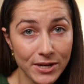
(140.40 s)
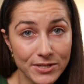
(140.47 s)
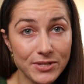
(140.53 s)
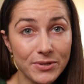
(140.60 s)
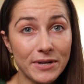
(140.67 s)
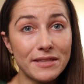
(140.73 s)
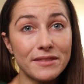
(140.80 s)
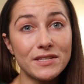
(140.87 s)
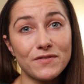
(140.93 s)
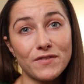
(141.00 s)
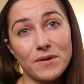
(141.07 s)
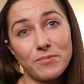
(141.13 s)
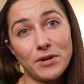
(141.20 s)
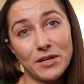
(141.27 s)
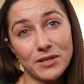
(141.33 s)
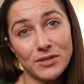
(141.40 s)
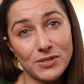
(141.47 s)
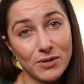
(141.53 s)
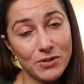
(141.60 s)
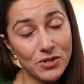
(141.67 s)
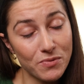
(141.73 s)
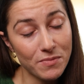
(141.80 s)
So in this framework,
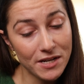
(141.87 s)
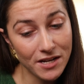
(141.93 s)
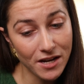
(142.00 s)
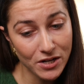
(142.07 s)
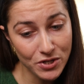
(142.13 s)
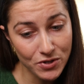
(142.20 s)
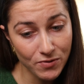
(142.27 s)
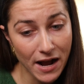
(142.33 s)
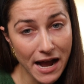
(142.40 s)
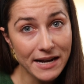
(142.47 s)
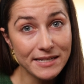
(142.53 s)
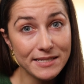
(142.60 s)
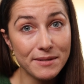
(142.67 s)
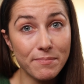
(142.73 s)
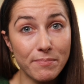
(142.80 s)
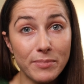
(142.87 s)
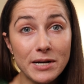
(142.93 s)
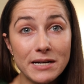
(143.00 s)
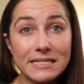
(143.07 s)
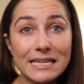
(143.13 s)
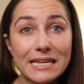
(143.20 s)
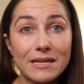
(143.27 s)
social media attracts,
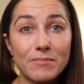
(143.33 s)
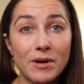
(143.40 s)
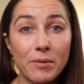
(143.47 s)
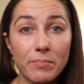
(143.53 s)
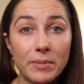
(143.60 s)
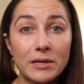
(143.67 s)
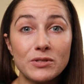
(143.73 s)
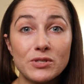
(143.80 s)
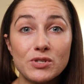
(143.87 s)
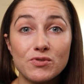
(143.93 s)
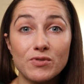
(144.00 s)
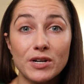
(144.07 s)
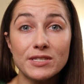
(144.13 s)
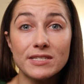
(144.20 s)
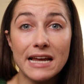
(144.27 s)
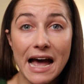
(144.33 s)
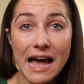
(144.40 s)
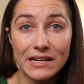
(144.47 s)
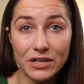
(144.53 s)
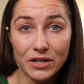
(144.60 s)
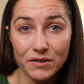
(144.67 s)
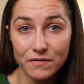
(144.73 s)
but email builds trust
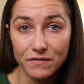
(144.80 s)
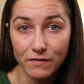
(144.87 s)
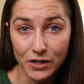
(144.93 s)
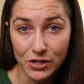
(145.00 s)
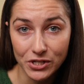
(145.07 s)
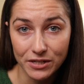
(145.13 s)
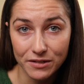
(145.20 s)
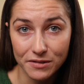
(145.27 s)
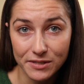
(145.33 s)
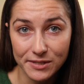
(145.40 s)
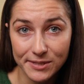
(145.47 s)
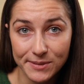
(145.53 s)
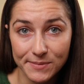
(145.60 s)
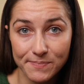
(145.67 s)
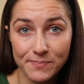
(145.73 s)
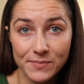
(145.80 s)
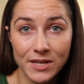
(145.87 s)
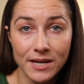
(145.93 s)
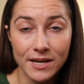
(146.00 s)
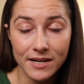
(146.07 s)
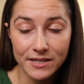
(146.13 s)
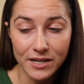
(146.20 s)
and conversions.
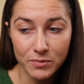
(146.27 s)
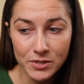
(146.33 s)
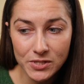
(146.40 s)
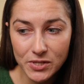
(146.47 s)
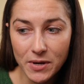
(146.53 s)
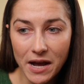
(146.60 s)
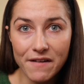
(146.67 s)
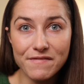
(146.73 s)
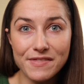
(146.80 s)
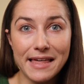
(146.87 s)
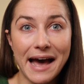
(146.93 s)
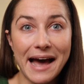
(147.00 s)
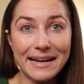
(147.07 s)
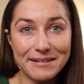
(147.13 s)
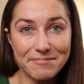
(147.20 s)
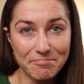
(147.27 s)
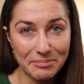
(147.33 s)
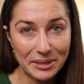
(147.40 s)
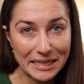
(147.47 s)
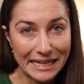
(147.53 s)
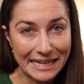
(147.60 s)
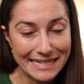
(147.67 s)
Now, once you have that in
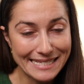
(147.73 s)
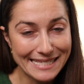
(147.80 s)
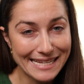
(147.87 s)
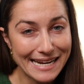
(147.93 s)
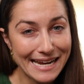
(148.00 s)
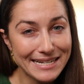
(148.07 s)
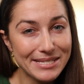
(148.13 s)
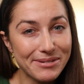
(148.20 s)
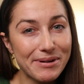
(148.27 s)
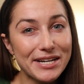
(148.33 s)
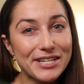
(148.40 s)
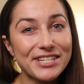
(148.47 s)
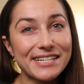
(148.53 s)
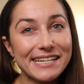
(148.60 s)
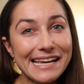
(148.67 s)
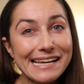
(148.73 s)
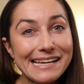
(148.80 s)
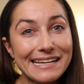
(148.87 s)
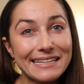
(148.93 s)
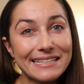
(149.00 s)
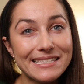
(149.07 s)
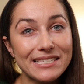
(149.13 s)
place, the next question
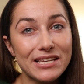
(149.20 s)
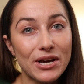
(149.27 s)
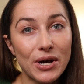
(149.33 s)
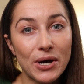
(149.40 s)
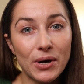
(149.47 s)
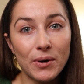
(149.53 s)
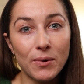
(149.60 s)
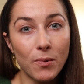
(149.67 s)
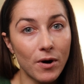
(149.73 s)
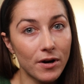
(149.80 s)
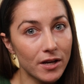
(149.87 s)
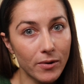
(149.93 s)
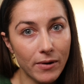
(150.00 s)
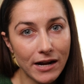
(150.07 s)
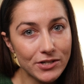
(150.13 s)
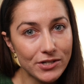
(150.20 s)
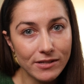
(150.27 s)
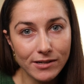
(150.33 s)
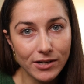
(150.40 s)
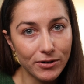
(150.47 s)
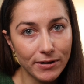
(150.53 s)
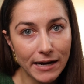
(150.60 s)
is, what are you
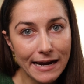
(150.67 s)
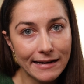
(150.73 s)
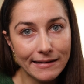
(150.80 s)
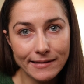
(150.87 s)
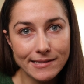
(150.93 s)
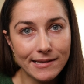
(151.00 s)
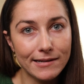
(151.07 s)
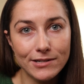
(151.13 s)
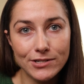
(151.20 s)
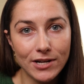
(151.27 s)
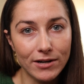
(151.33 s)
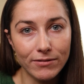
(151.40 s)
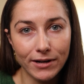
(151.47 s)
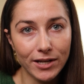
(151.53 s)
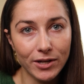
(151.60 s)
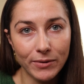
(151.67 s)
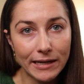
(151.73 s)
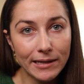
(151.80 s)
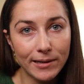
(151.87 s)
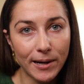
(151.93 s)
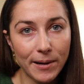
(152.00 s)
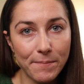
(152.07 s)
actually creating that's going to generate you an
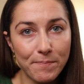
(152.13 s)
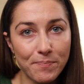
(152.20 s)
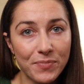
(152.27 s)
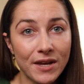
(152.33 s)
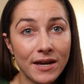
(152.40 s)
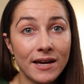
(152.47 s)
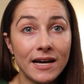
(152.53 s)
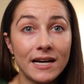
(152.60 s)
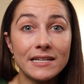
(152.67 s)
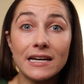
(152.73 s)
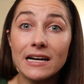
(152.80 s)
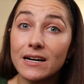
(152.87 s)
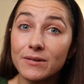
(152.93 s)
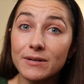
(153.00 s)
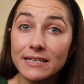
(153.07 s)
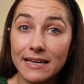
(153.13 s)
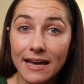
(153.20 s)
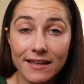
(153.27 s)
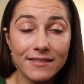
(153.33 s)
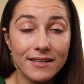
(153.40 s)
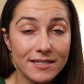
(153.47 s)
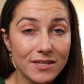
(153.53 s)
income? Now,
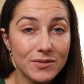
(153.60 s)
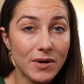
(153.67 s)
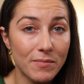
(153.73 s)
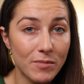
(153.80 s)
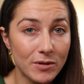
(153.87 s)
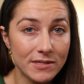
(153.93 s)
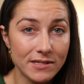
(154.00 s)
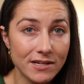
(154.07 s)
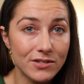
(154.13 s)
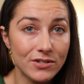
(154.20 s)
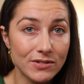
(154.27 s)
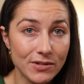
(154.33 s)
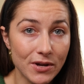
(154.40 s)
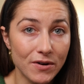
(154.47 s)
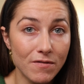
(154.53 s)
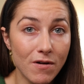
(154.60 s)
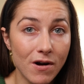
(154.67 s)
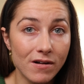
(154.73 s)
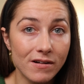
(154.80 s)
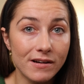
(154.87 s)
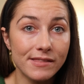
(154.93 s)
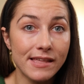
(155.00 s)
again, this is where most teachers go wrong.